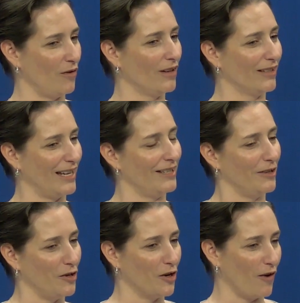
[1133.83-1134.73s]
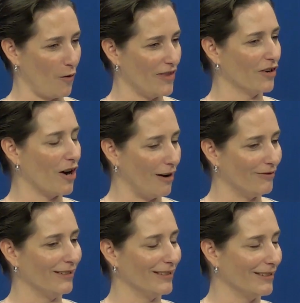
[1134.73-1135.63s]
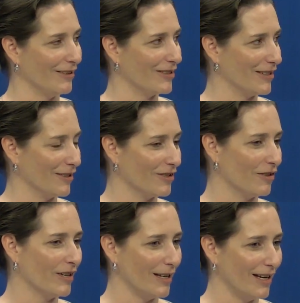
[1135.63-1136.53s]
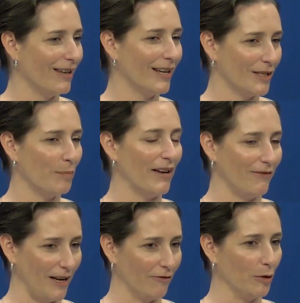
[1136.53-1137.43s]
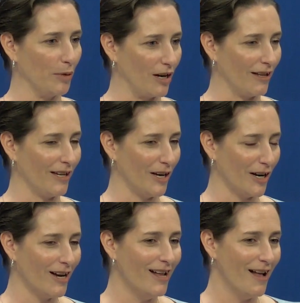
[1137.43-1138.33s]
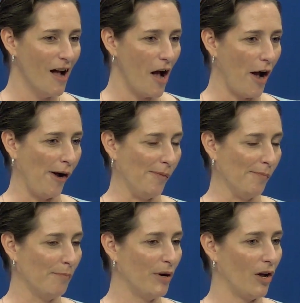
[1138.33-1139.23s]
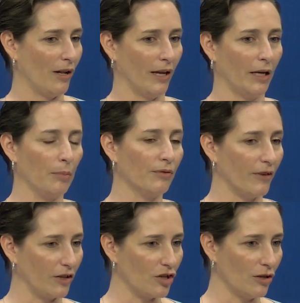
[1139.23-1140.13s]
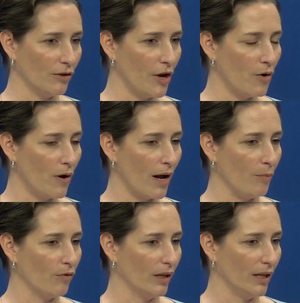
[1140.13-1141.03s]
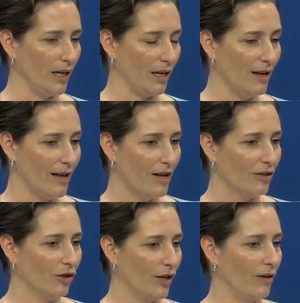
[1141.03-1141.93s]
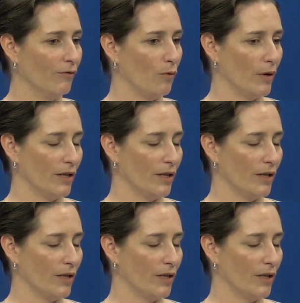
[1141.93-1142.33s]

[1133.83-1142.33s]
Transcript: continue to grow in their confidence and their skills. So that it is my favorite part of the year. But on like a professional note, I'm really looking forward